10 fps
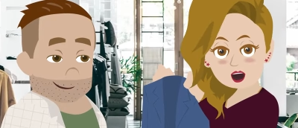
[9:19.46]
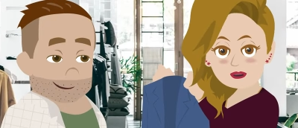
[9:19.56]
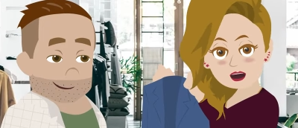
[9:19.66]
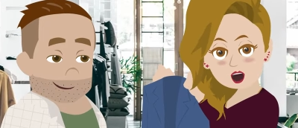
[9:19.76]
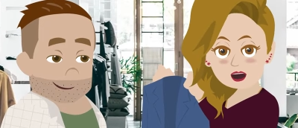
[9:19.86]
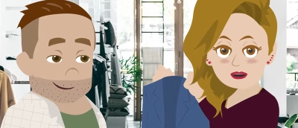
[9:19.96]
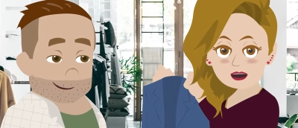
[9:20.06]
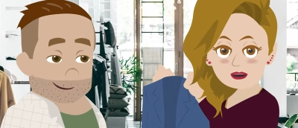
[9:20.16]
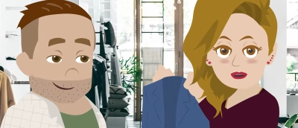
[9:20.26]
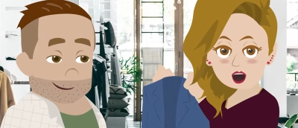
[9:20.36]
Speaker 1: that now.
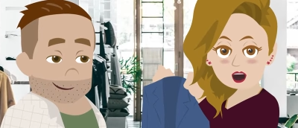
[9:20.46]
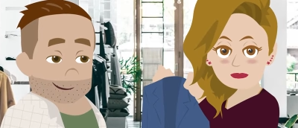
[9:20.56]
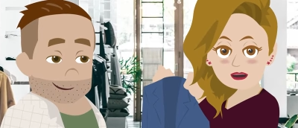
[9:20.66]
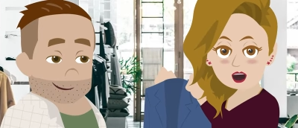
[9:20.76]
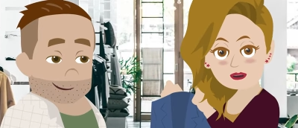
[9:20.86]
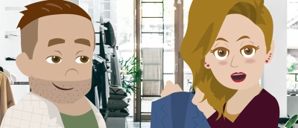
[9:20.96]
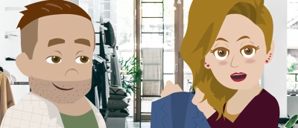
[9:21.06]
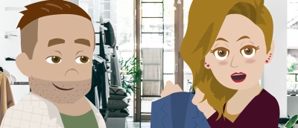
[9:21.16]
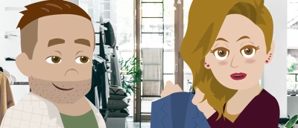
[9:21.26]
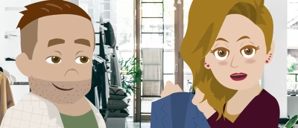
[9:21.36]
Let's demonstrate what we
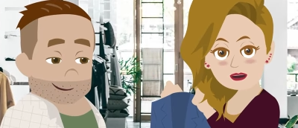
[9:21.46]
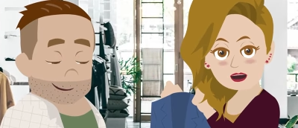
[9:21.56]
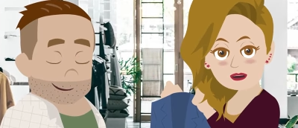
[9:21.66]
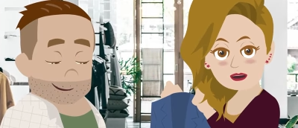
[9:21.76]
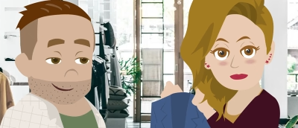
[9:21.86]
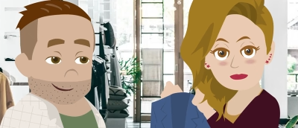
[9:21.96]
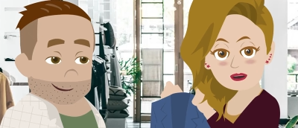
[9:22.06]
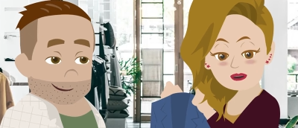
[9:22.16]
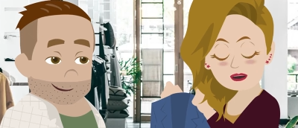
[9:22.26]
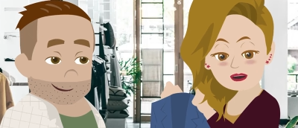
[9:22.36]
are talking about.
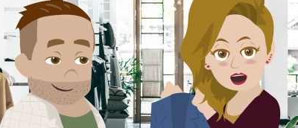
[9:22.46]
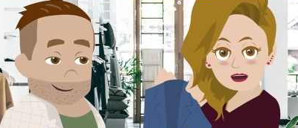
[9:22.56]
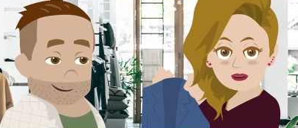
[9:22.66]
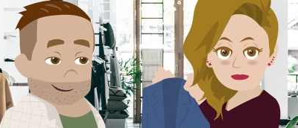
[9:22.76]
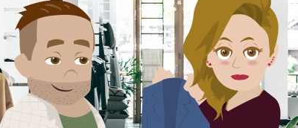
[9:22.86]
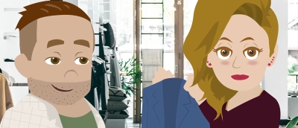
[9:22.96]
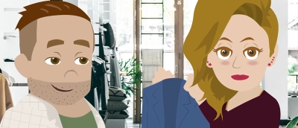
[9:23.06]
So